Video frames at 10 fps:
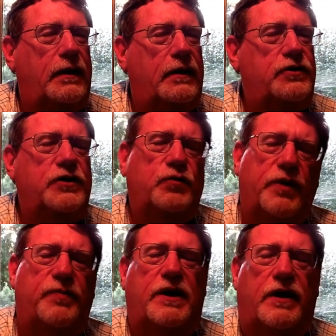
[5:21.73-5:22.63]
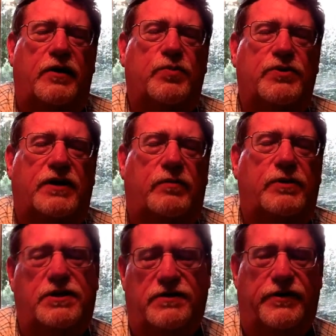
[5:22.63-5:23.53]
she's with me 100%, but
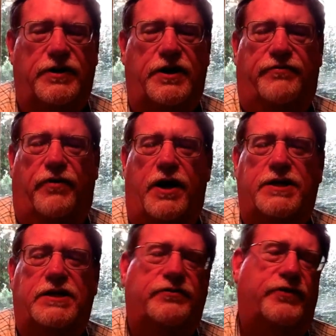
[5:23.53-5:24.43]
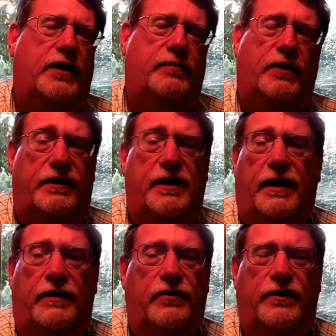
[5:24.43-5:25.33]
she's very afraid. She's afraid I'm going to
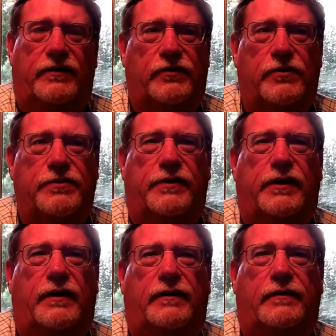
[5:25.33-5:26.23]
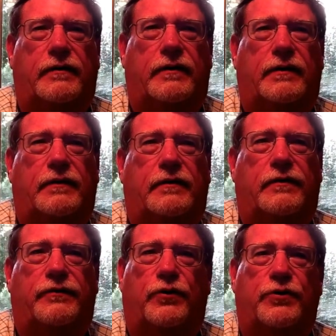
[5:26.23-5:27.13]
die during surgery, and the
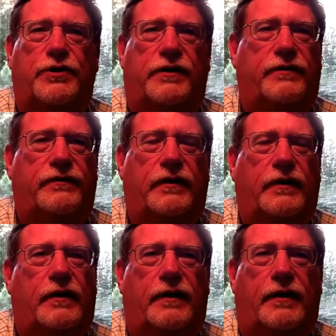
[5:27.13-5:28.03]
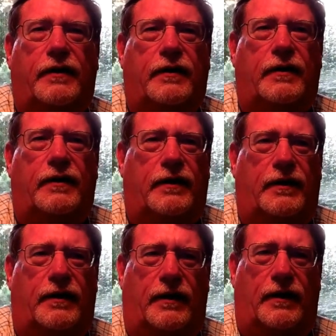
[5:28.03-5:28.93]
surgeon has
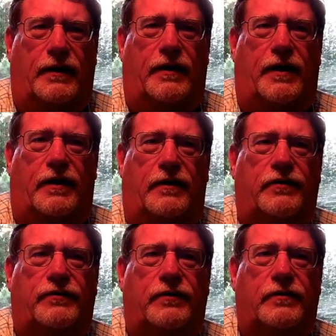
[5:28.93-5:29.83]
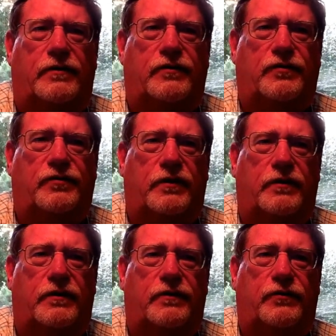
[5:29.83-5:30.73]
kind of
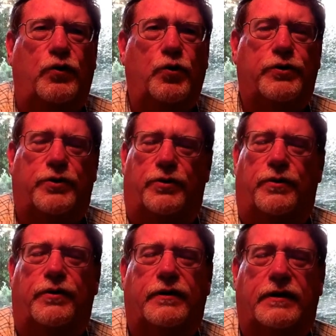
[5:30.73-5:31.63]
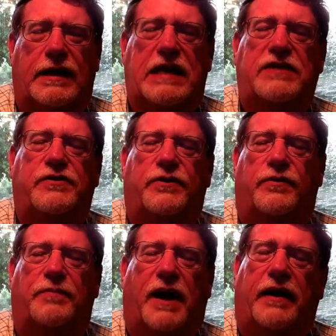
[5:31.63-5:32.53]
soothed her, eased her
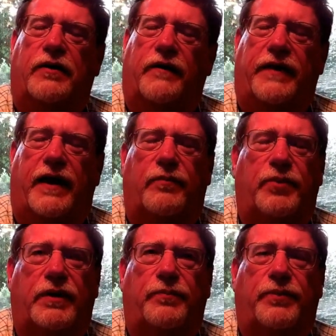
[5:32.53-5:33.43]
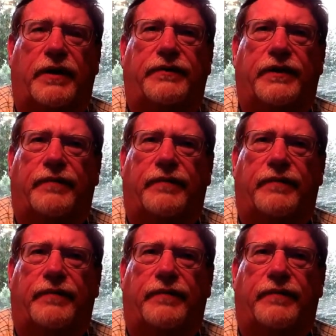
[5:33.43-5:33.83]
mind on that a bit. But